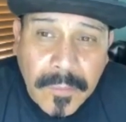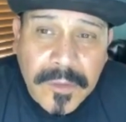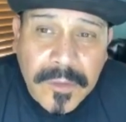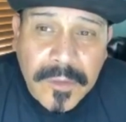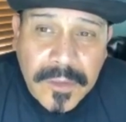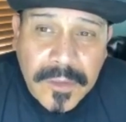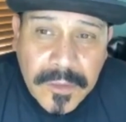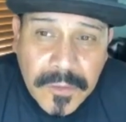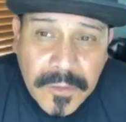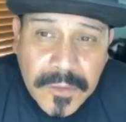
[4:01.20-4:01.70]

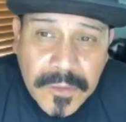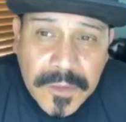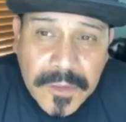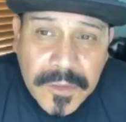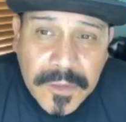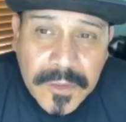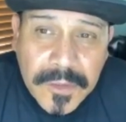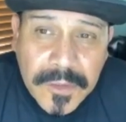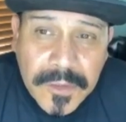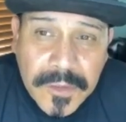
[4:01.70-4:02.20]
mm-hmm. and I
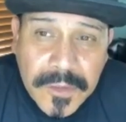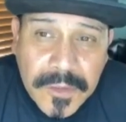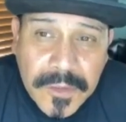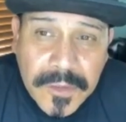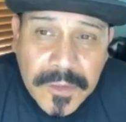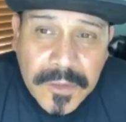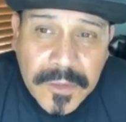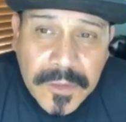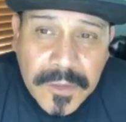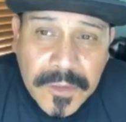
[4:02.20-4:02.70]
played
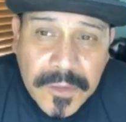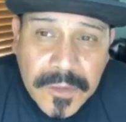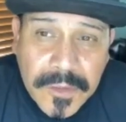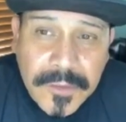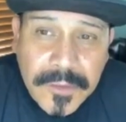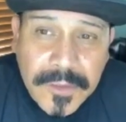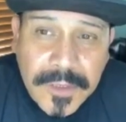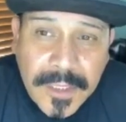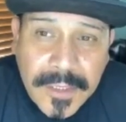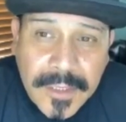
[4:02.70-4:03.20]
Rumpelstiltskin, you
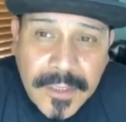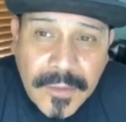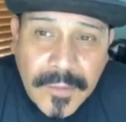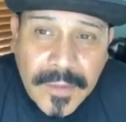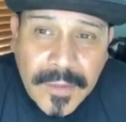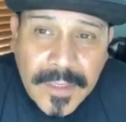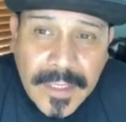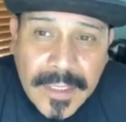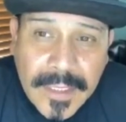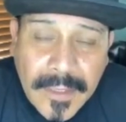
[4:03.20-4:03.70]
know, and, and
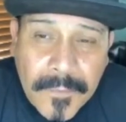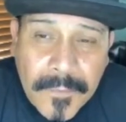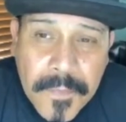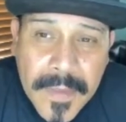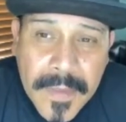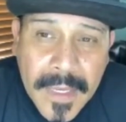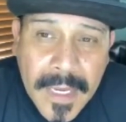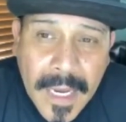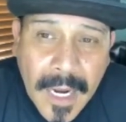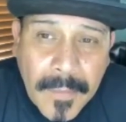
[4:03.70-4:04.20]
um, I
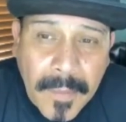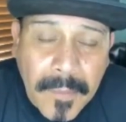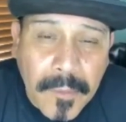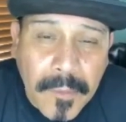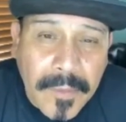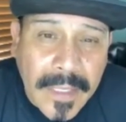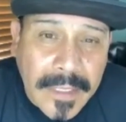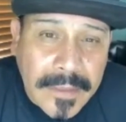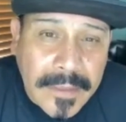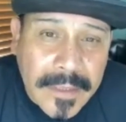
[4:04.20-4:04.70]
remember when I
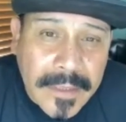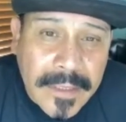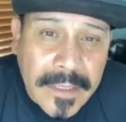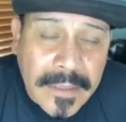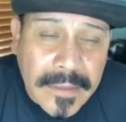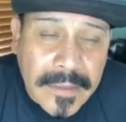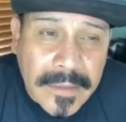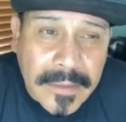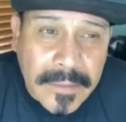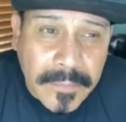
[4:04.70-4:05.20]
did the
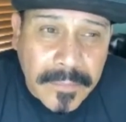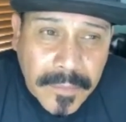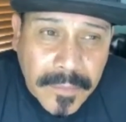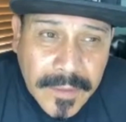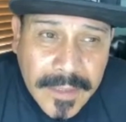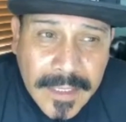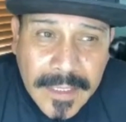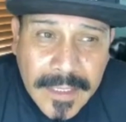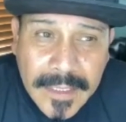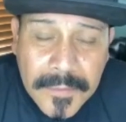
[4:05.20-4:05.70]

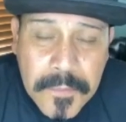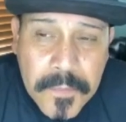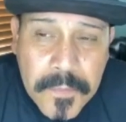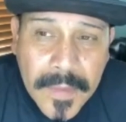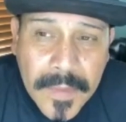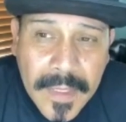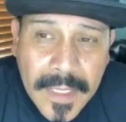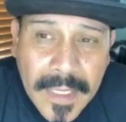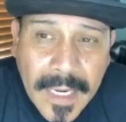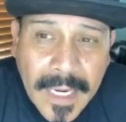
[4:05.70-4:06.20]
play,
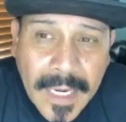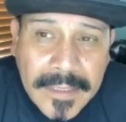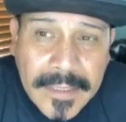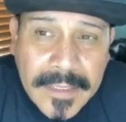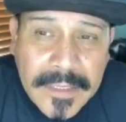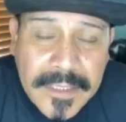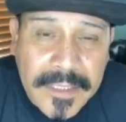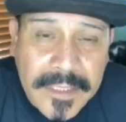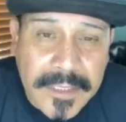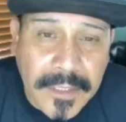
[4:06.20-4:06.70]
I didn't
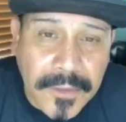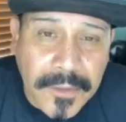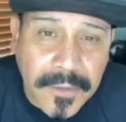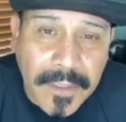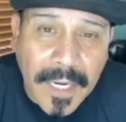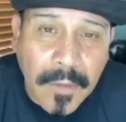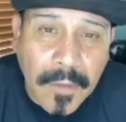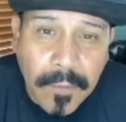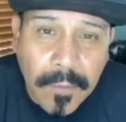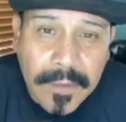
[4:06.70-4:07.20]
stutter
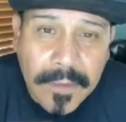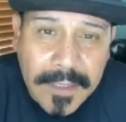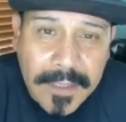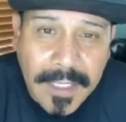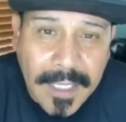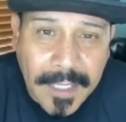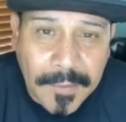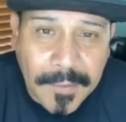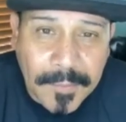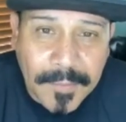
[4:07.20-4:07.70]
not one
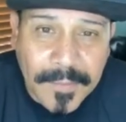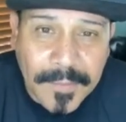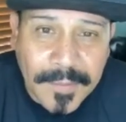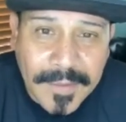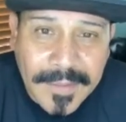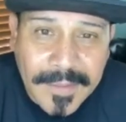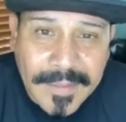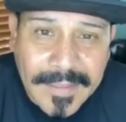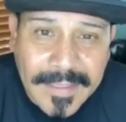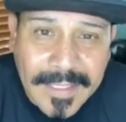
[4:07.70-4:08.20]
time,
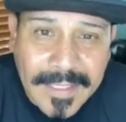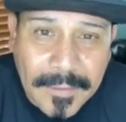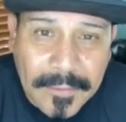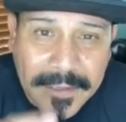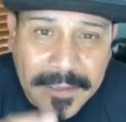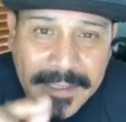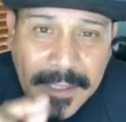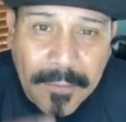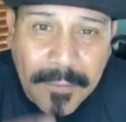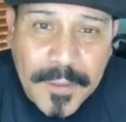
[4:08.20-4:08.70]

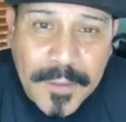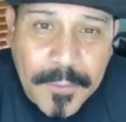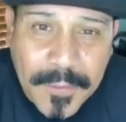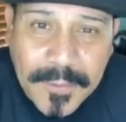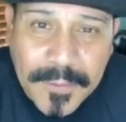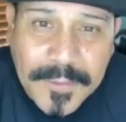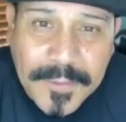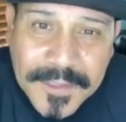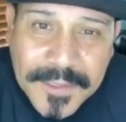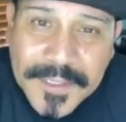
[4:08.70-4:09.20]
because I already knew what I
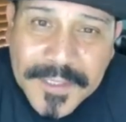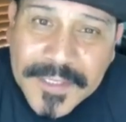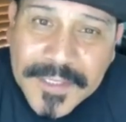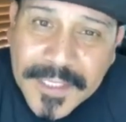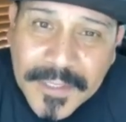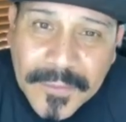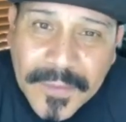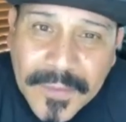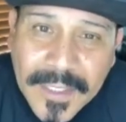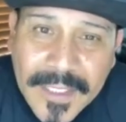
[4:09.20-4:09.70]
was going to
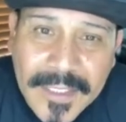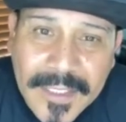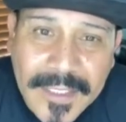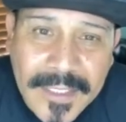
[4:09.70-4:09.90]
say, right?